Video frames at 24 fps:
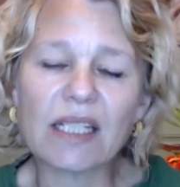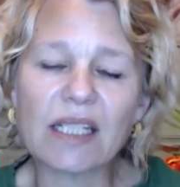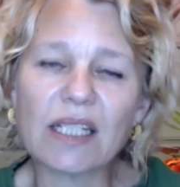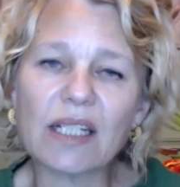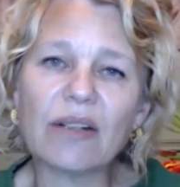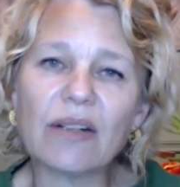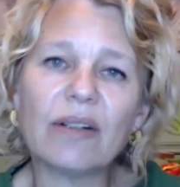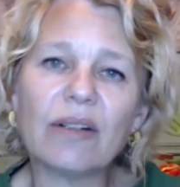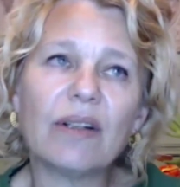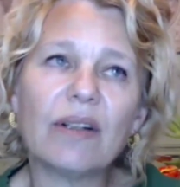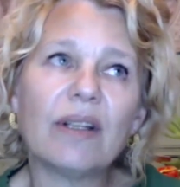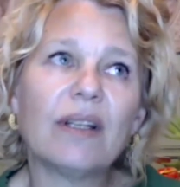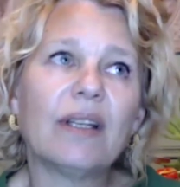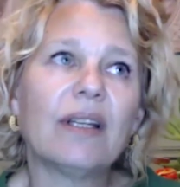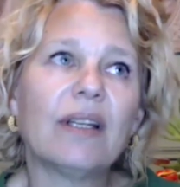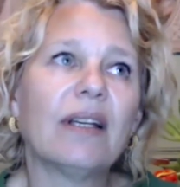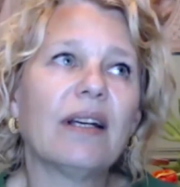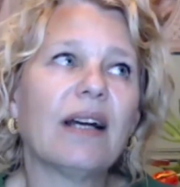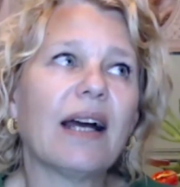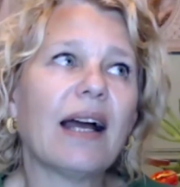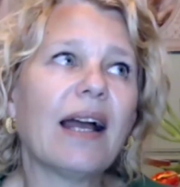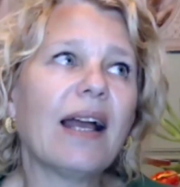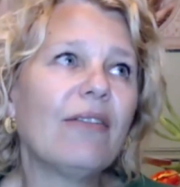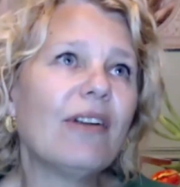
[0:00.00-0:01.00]
So
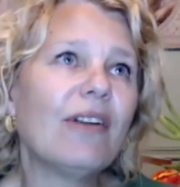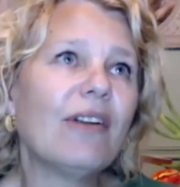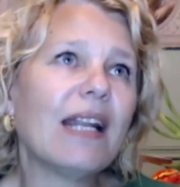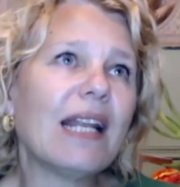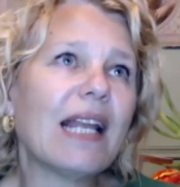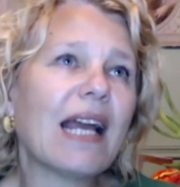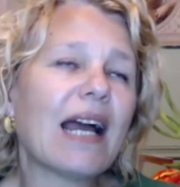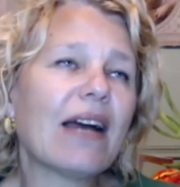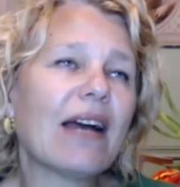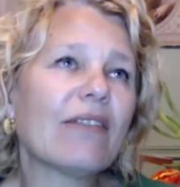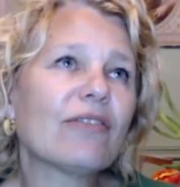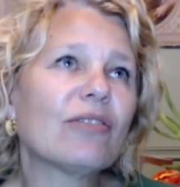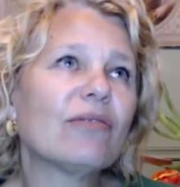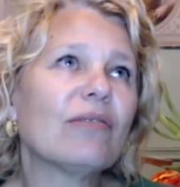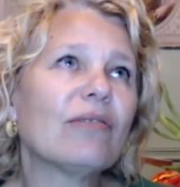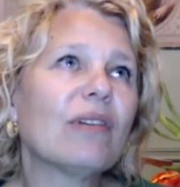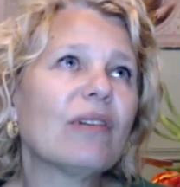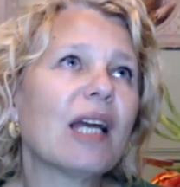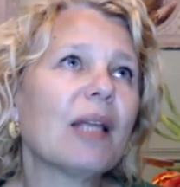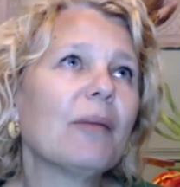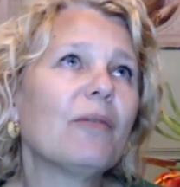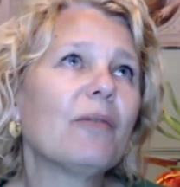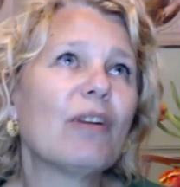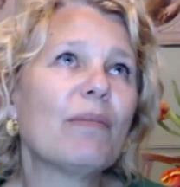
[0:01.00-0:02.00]
I really have to
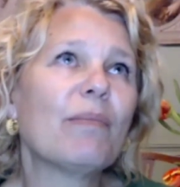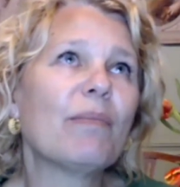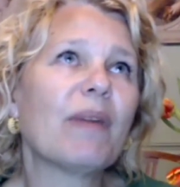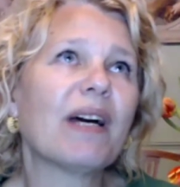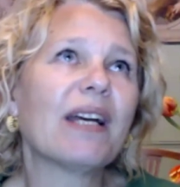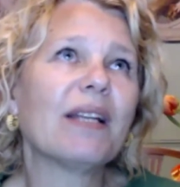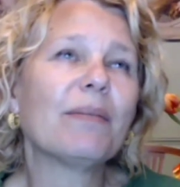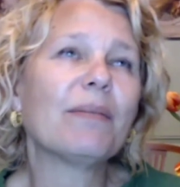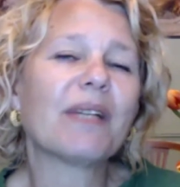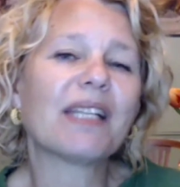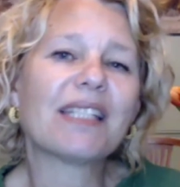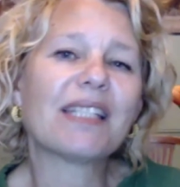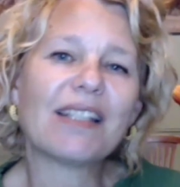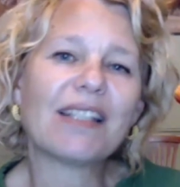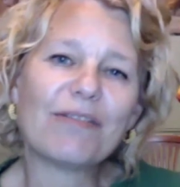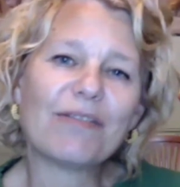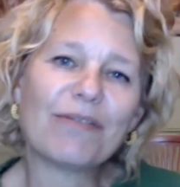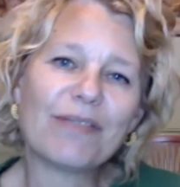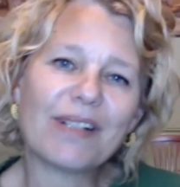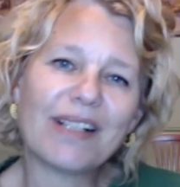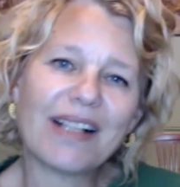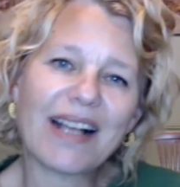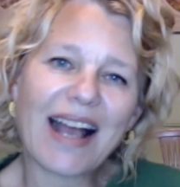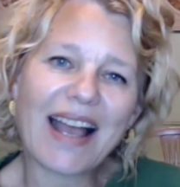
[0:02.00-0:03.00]
remind
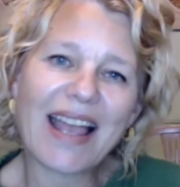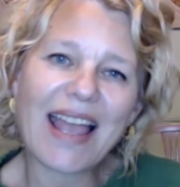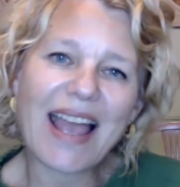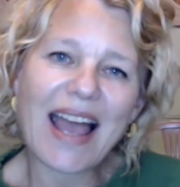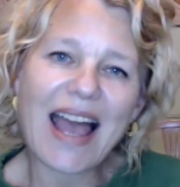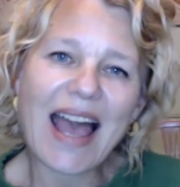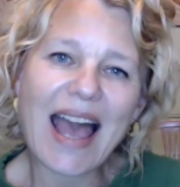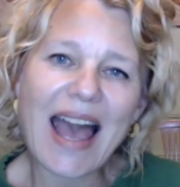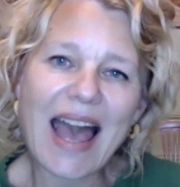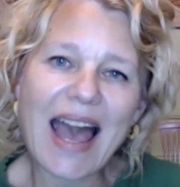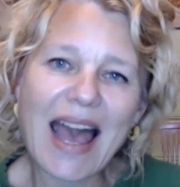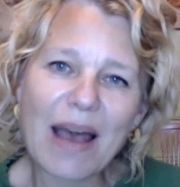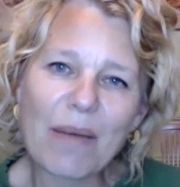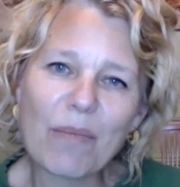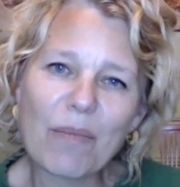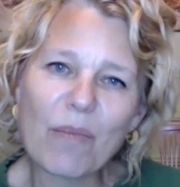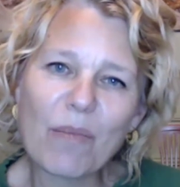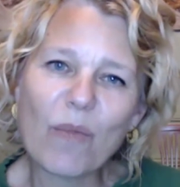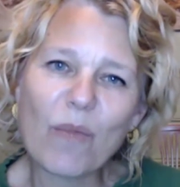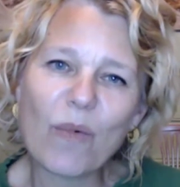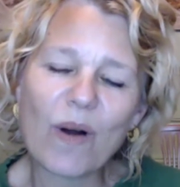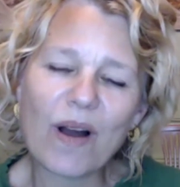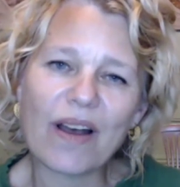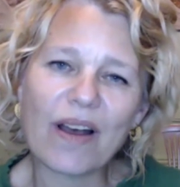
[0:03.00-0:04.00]
myself, well, I
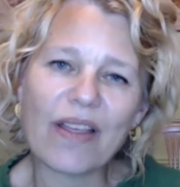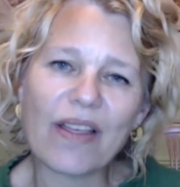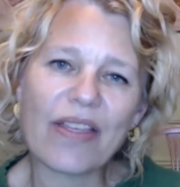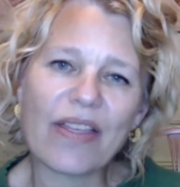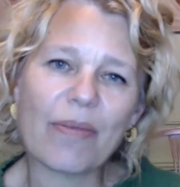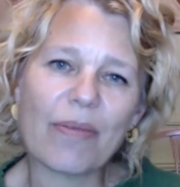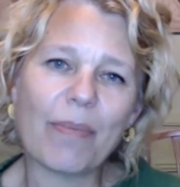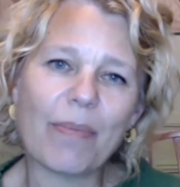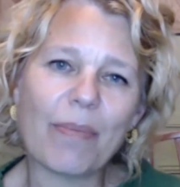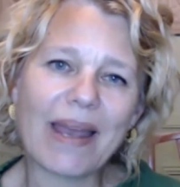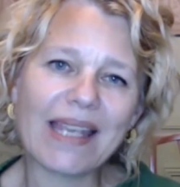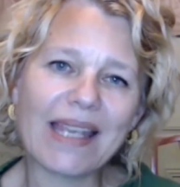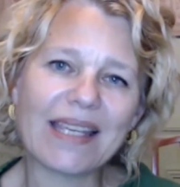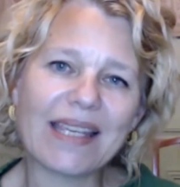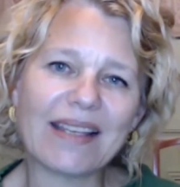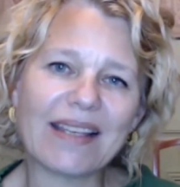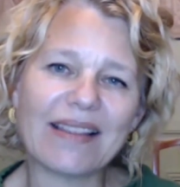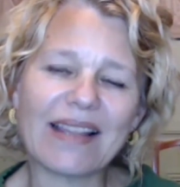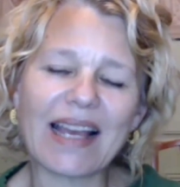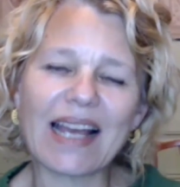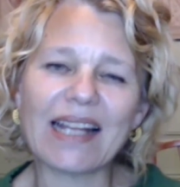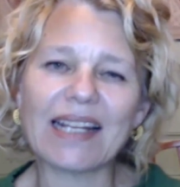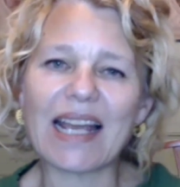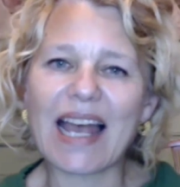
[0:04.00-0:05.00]
am worth
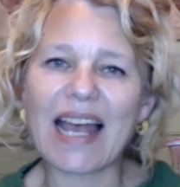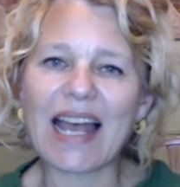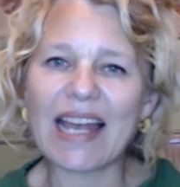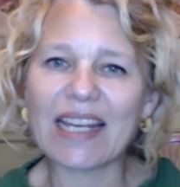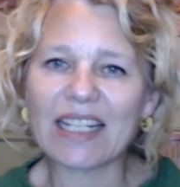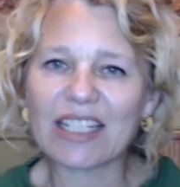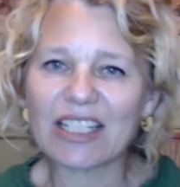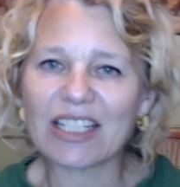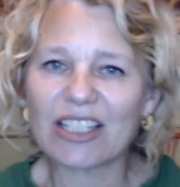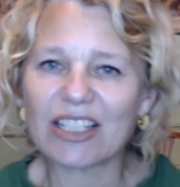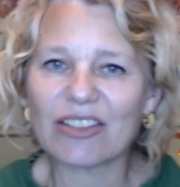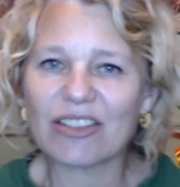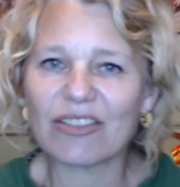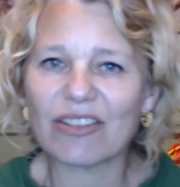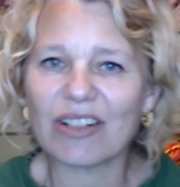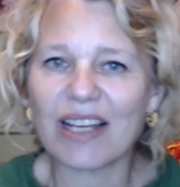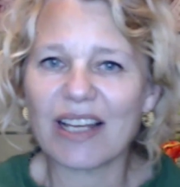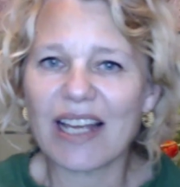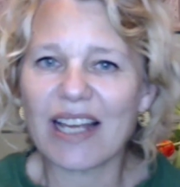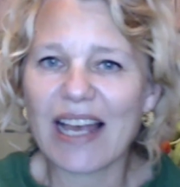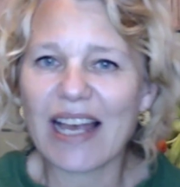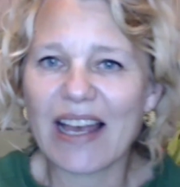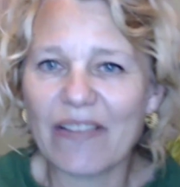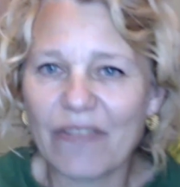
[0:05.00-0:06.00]
making that
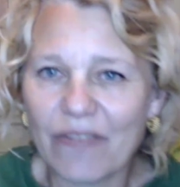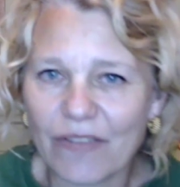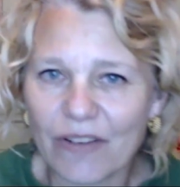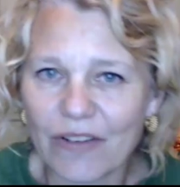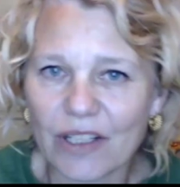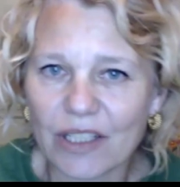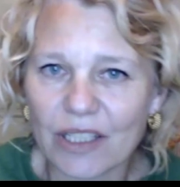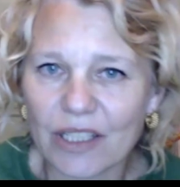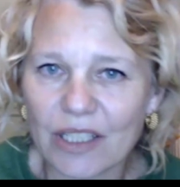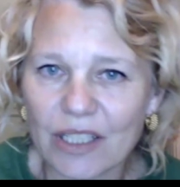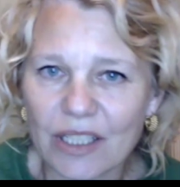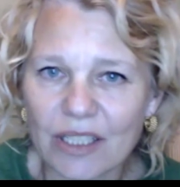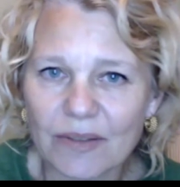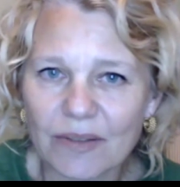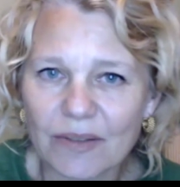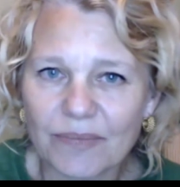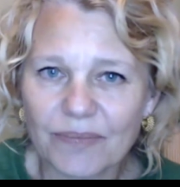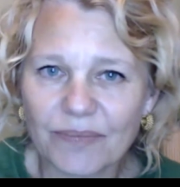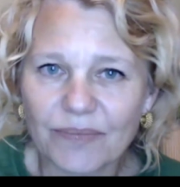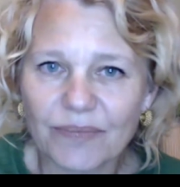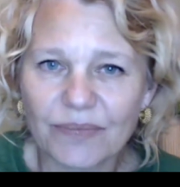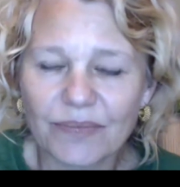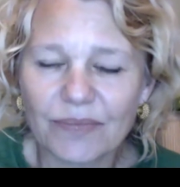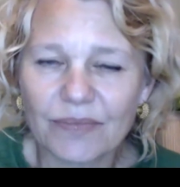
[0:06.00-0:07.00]
extra effort.
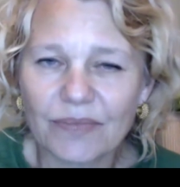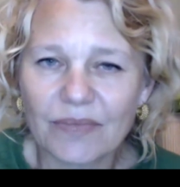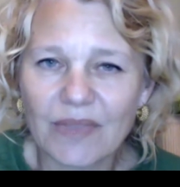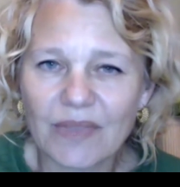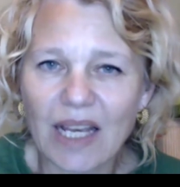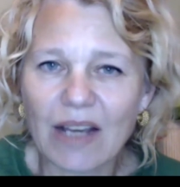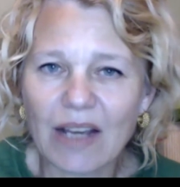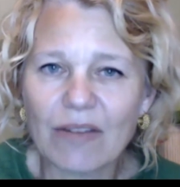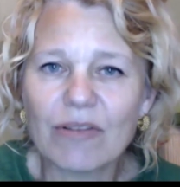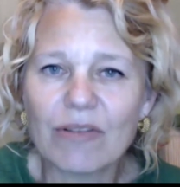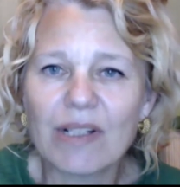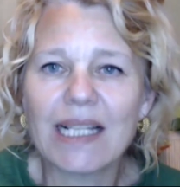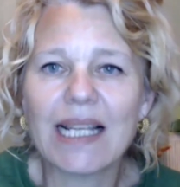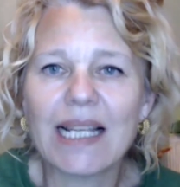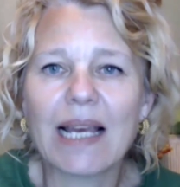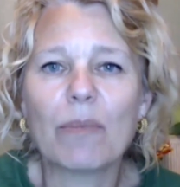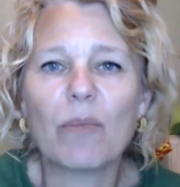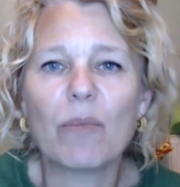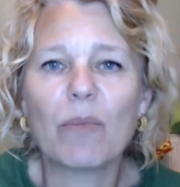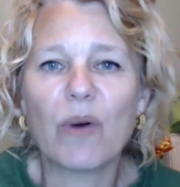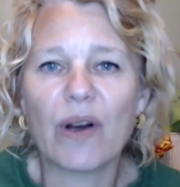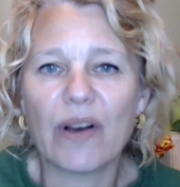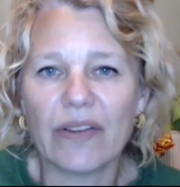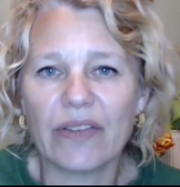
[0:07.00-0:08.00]
I really
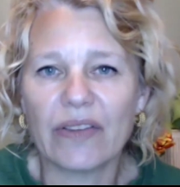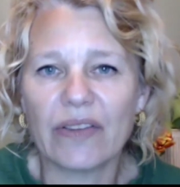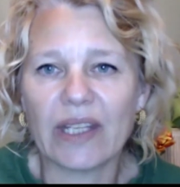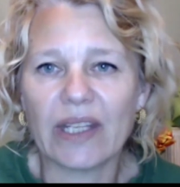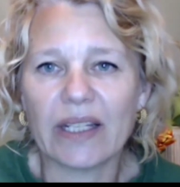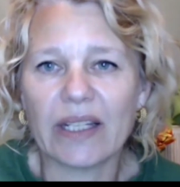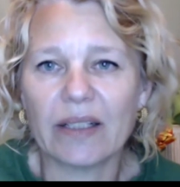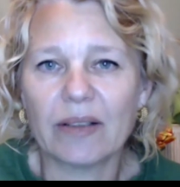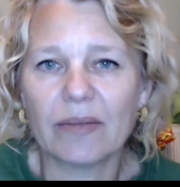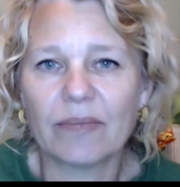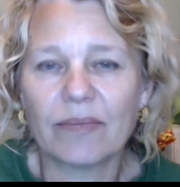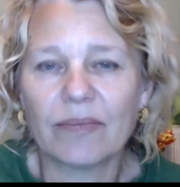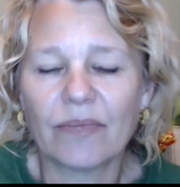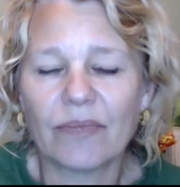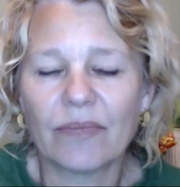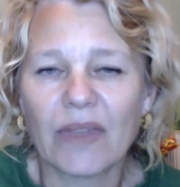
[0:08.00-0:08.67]
am worth it.